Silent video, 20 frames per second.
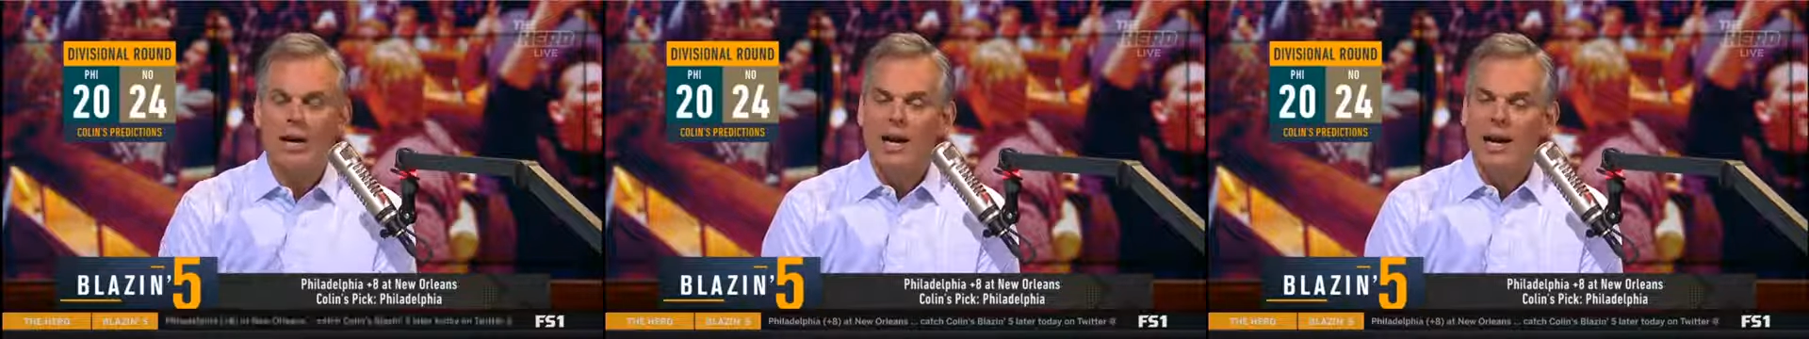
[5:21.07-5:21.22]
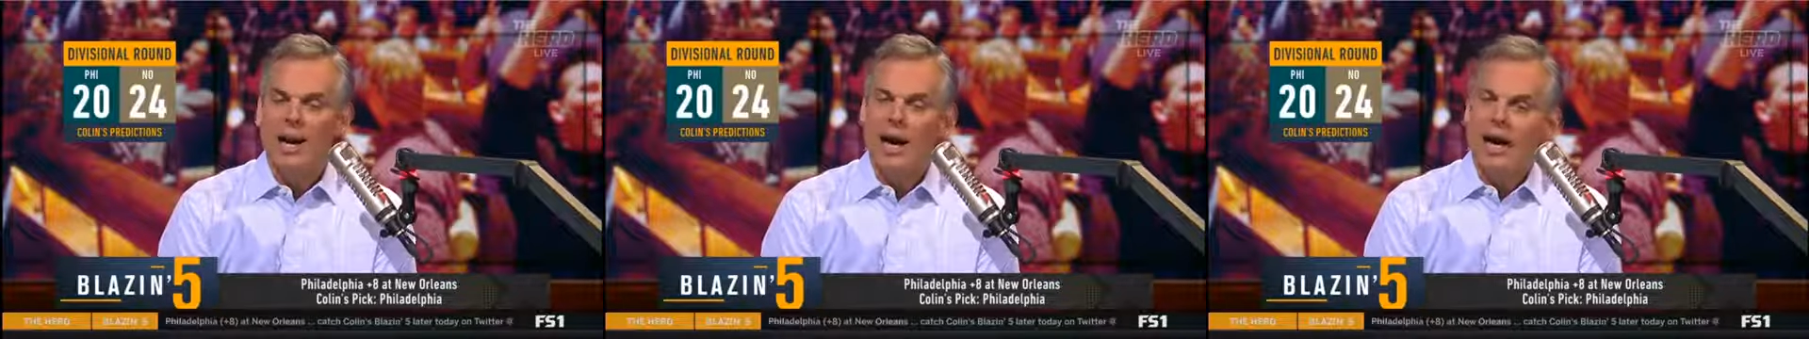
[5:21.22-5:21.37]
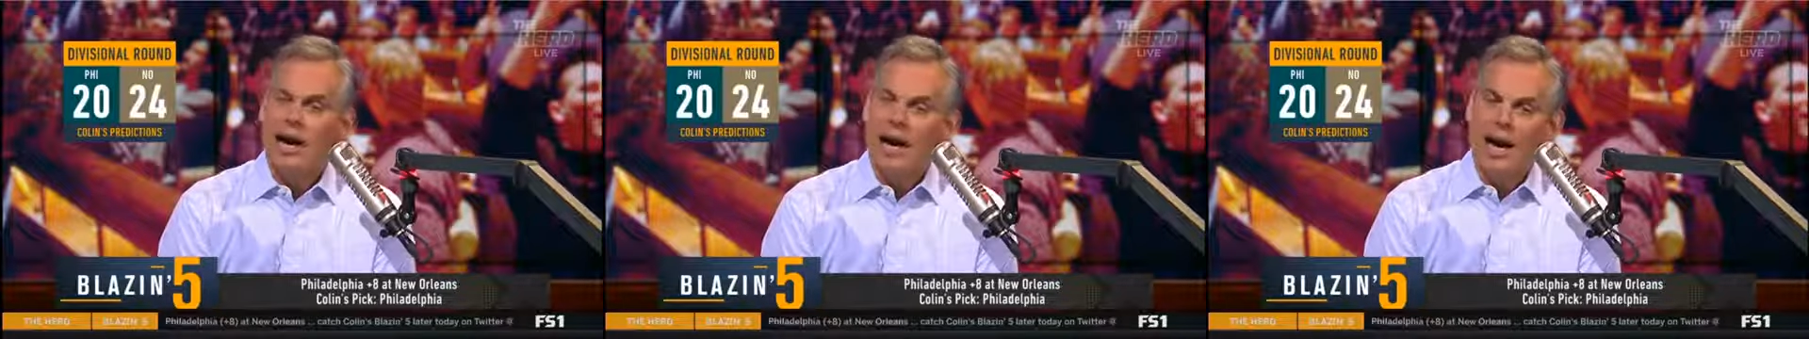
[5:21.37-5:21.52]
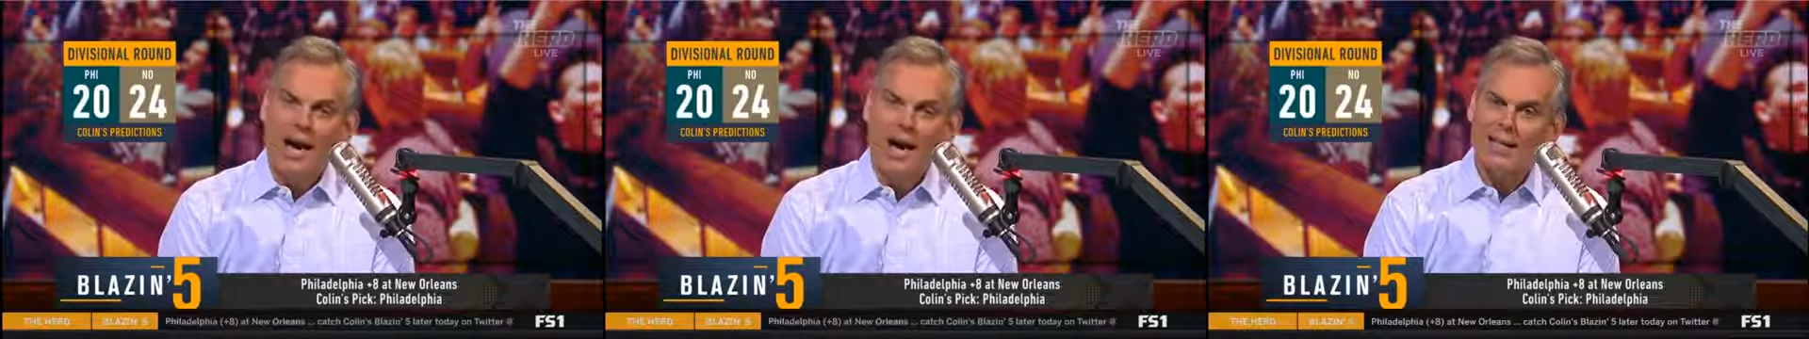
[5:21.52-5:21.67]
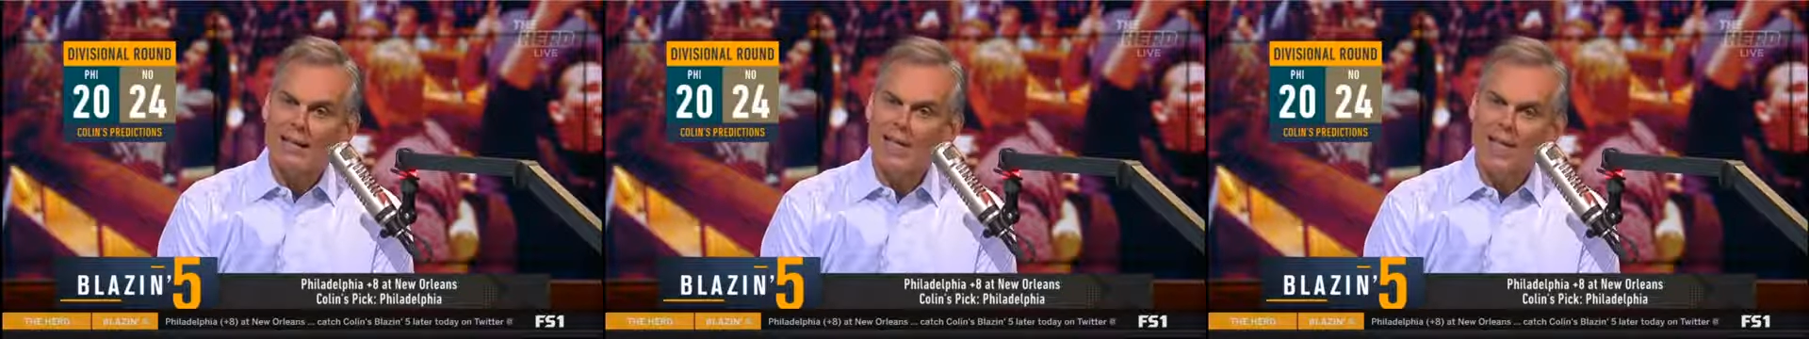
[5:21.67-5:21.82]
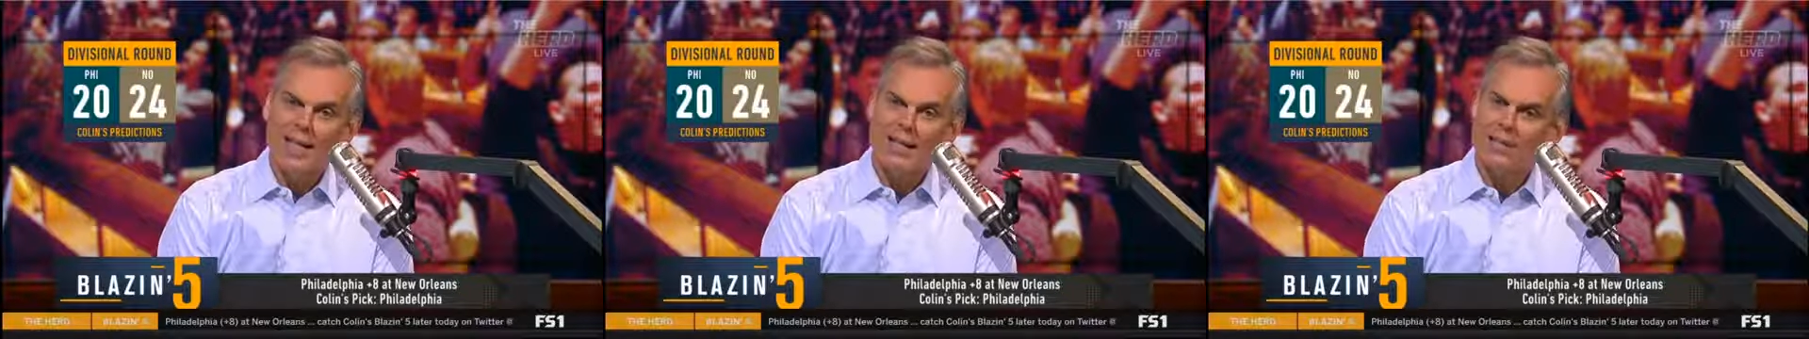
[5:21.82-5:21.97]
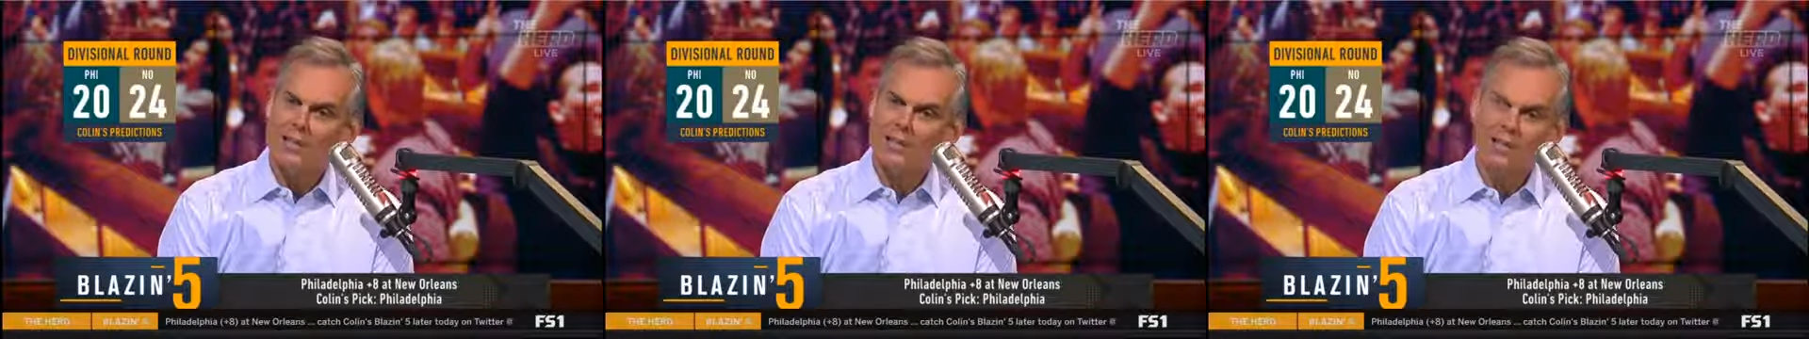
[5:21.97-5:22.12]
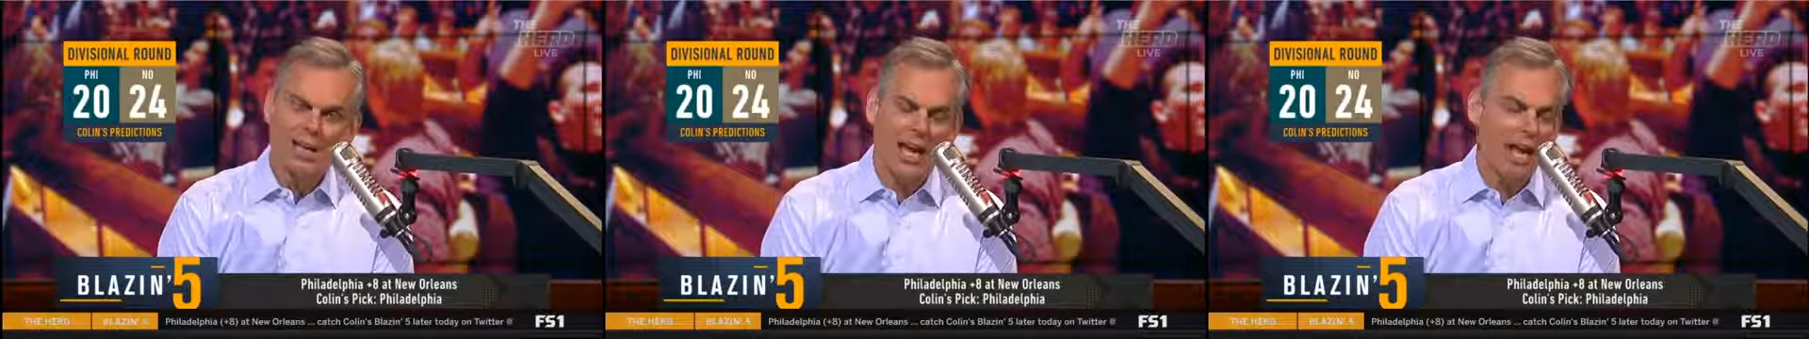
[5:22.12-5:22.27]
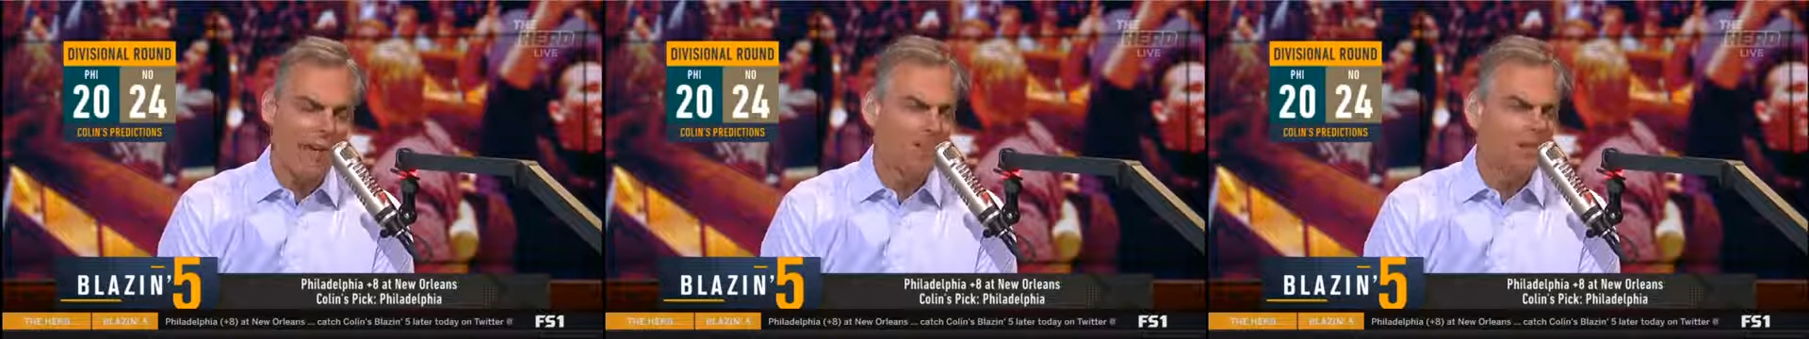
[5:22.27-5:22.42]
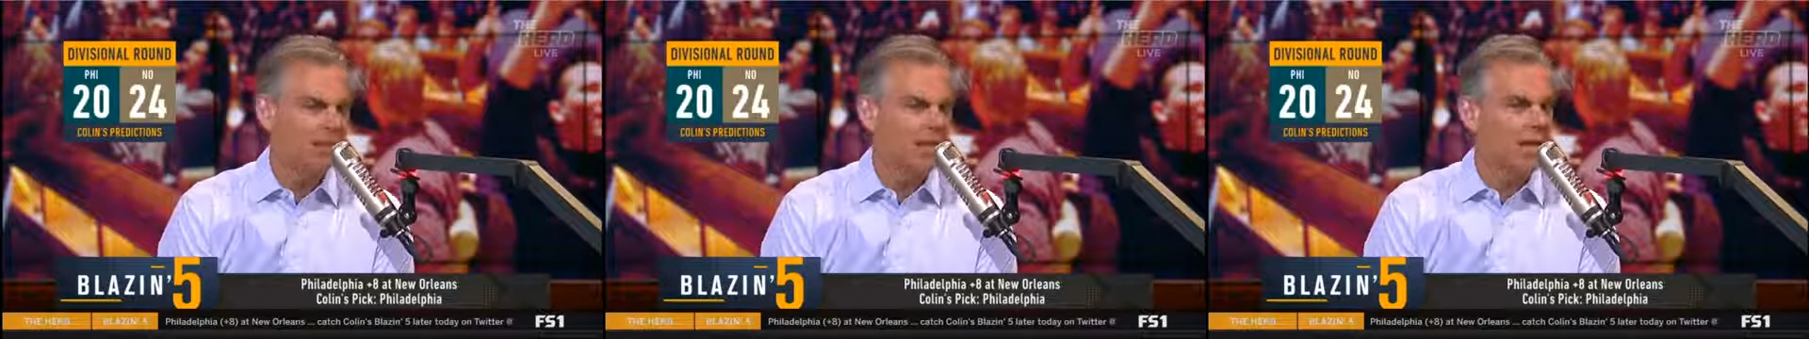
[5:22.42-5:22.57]
I think this
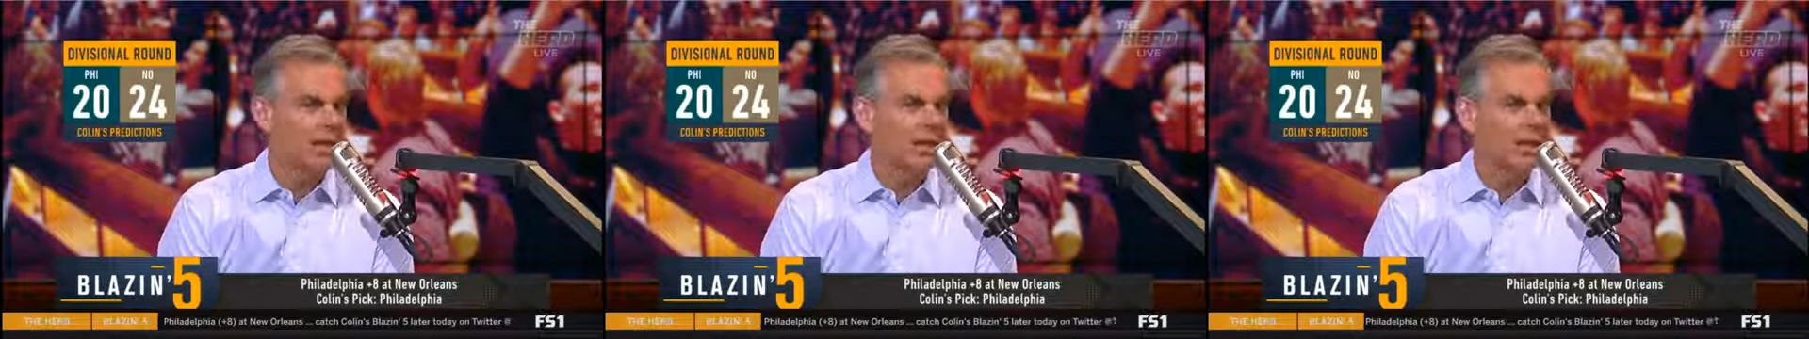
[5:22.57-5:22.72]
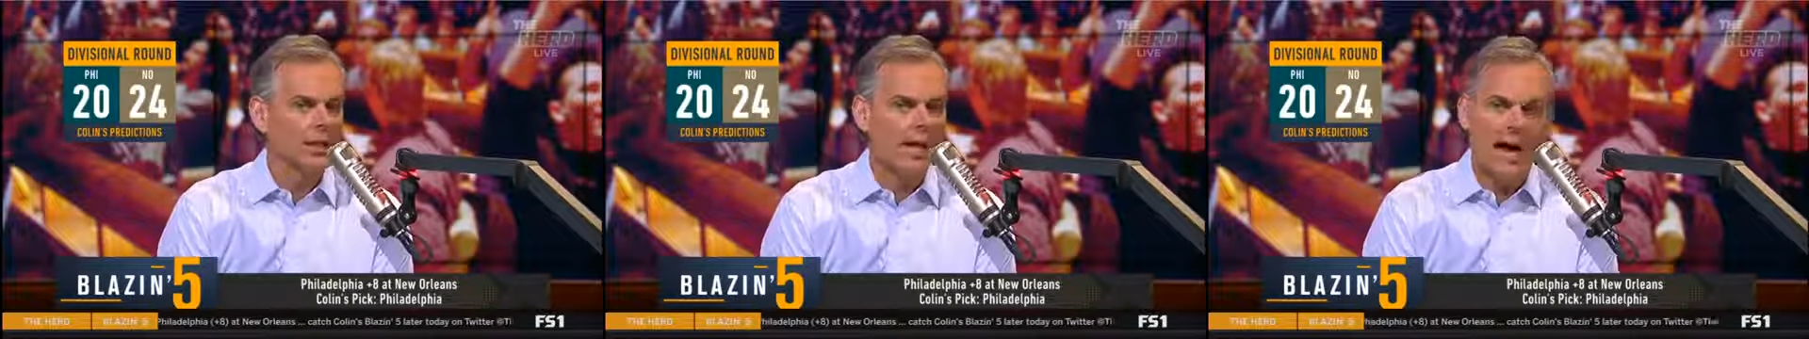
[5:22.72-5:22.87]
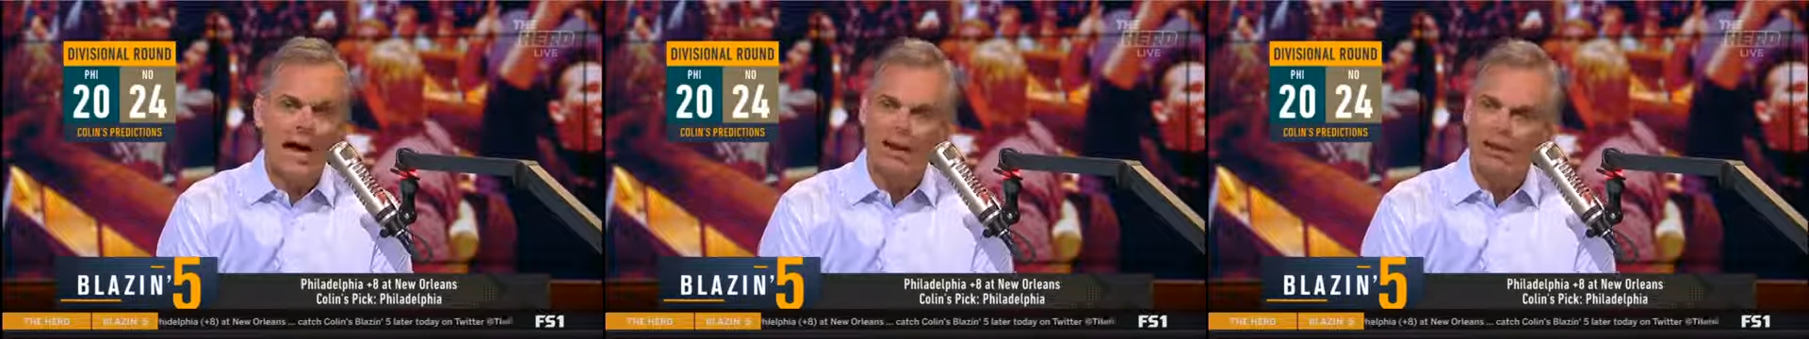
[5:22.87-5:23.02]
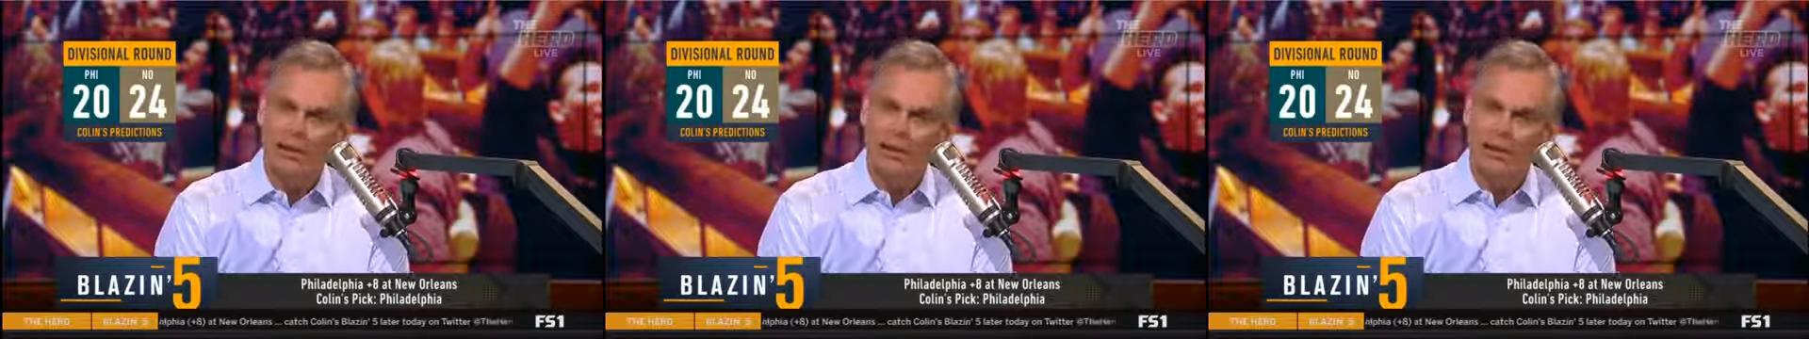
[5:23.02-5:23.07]
game is a lot